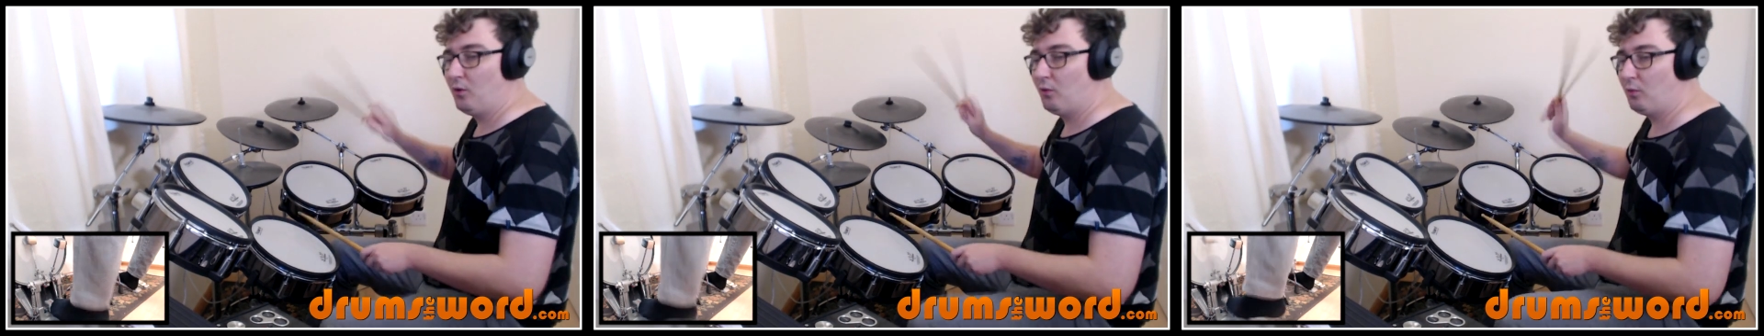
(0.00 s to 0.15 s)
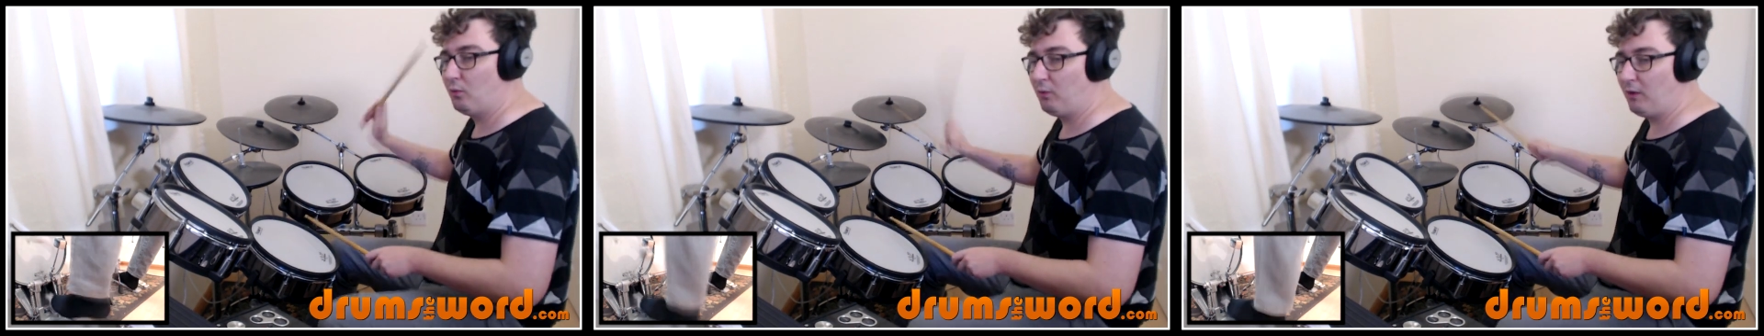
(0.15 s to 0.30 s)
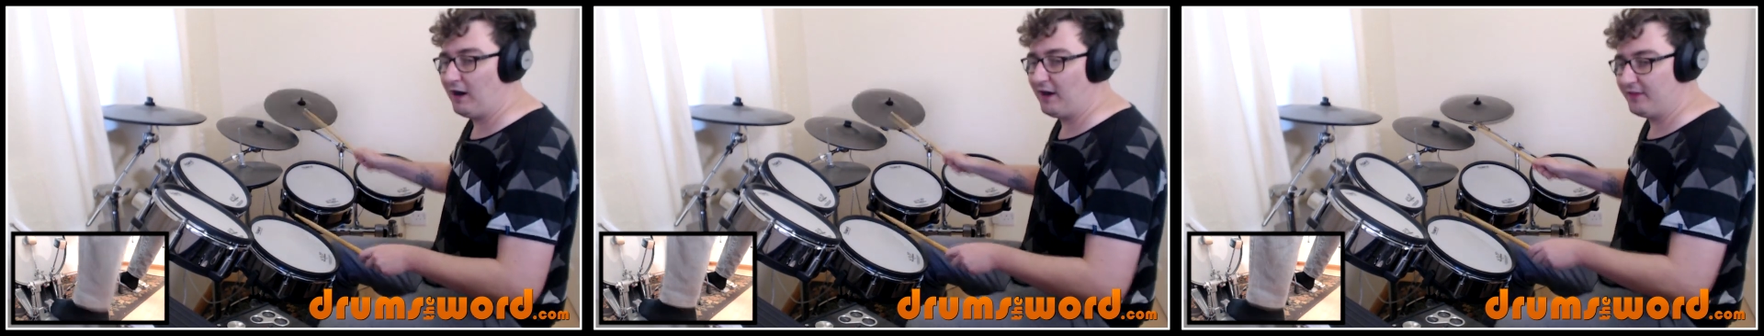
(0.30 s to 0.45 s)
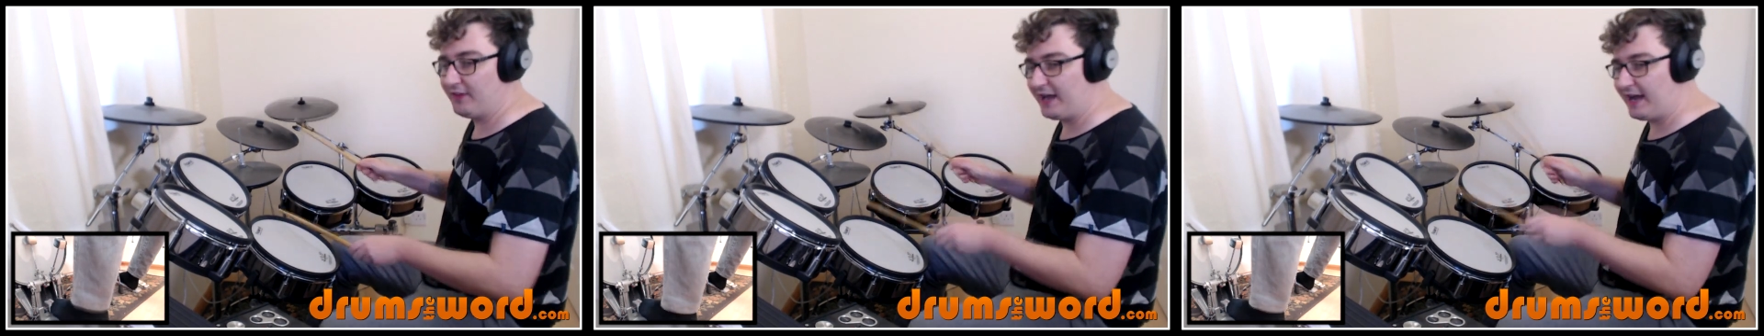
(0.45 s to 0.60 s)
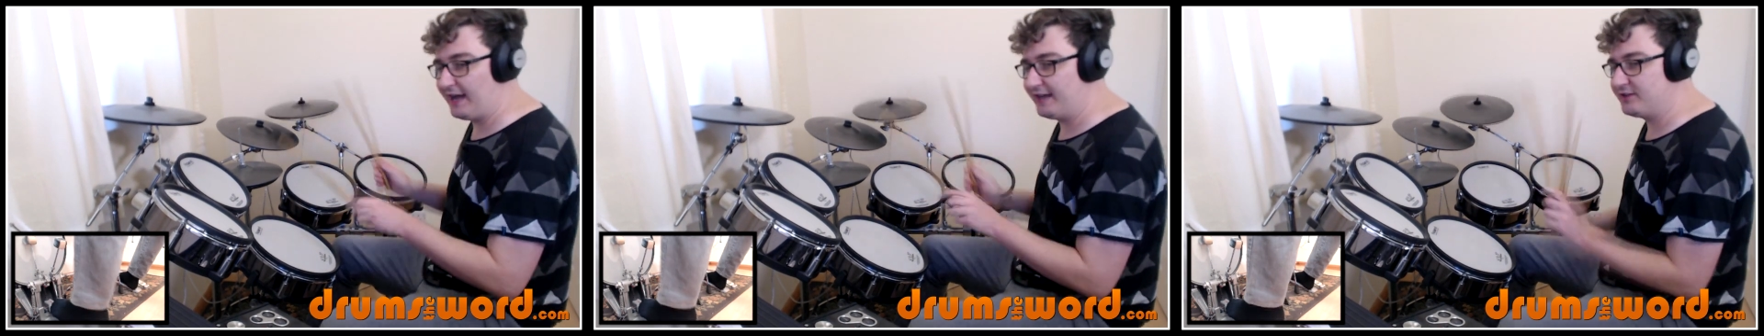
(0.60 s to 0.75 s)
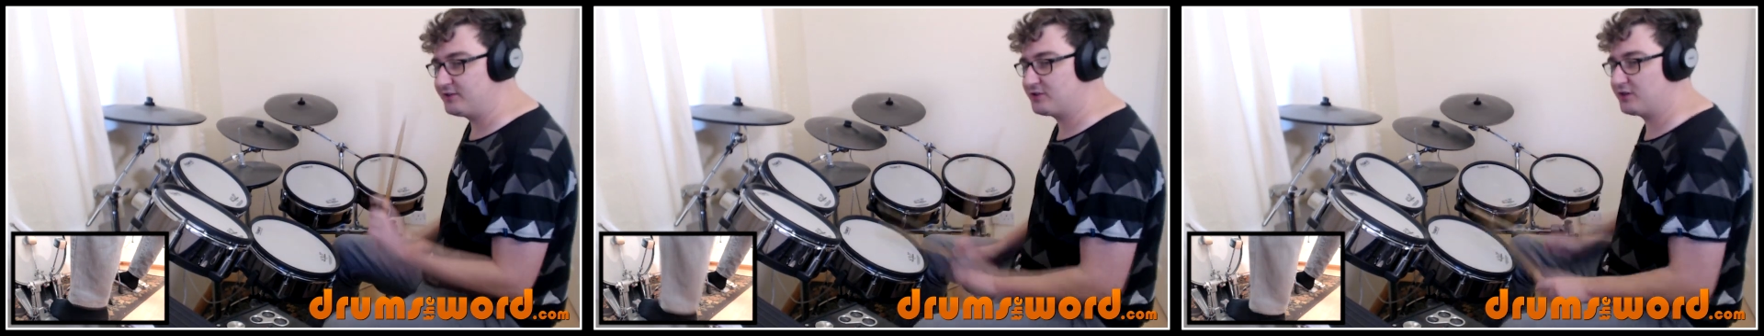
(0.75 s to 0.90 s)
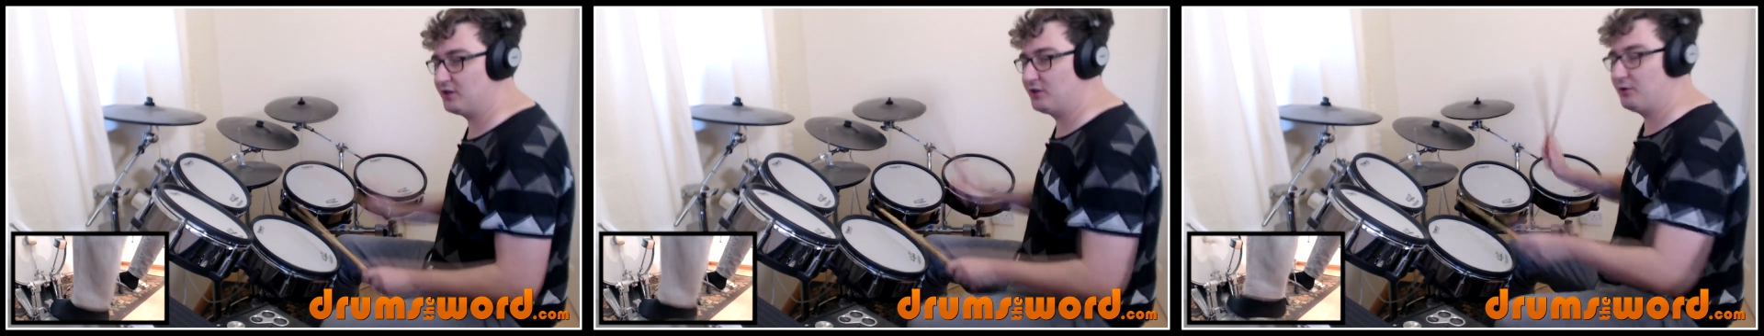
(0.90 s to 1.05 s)
one
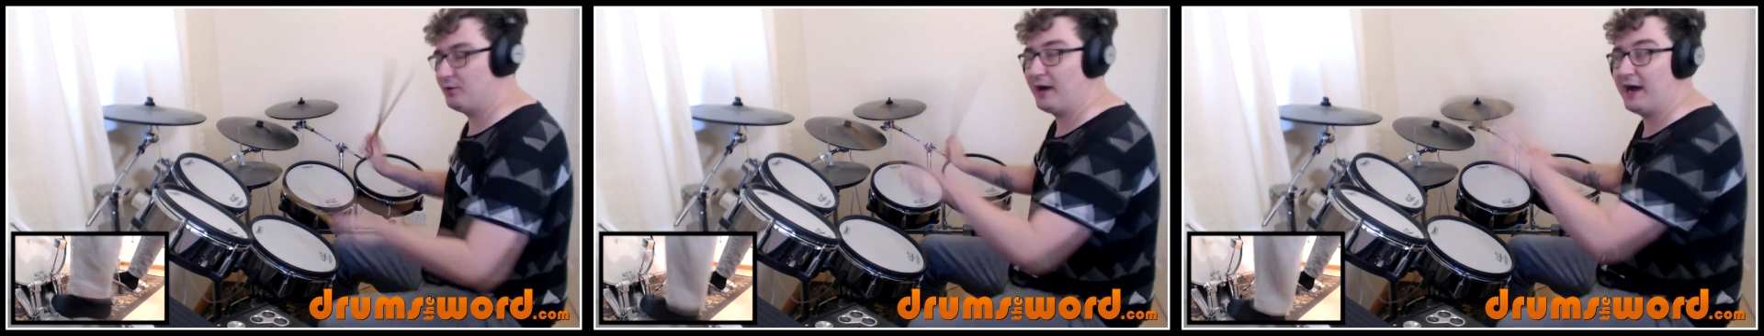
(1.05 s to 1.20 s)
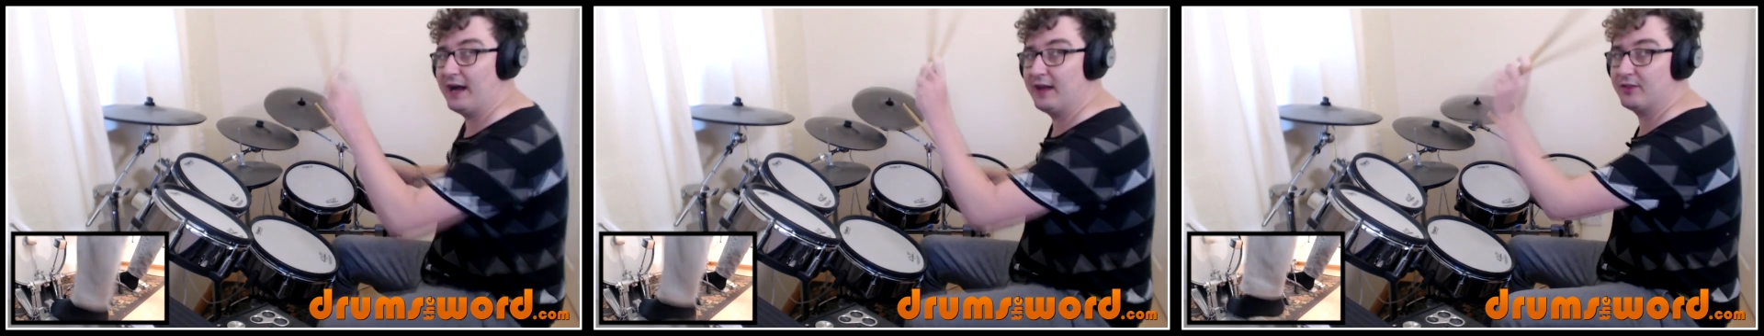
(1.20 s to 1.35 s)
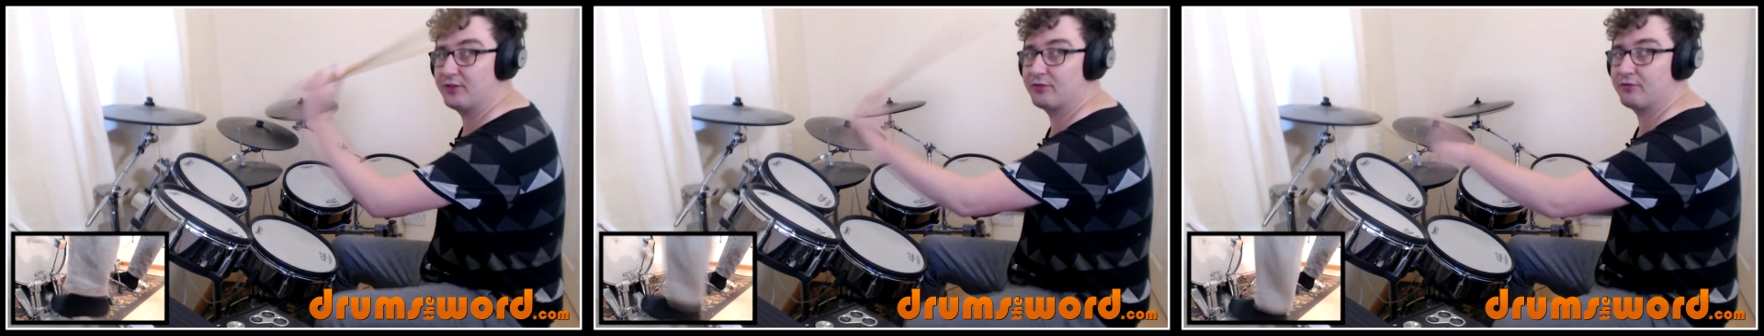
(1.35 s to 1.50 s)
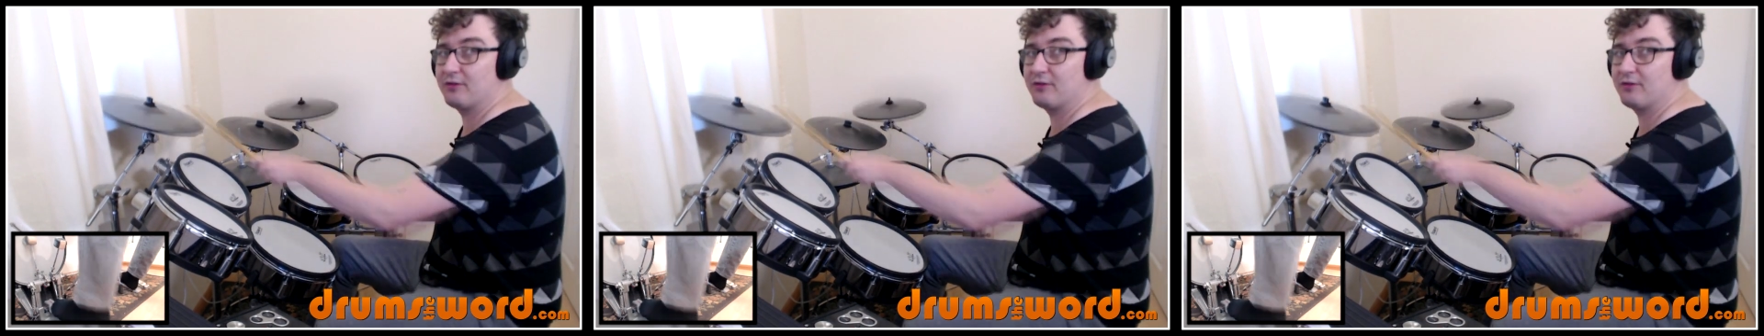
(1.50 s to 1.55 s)
and two and